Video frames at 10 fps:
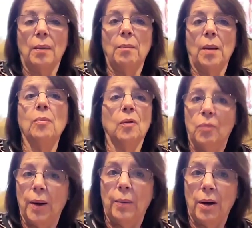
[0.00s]
member of
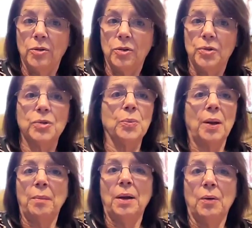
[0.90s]
Weight Watchers when
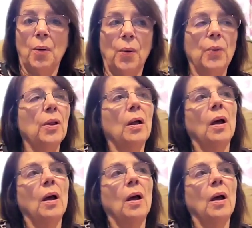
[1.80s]
I made goal.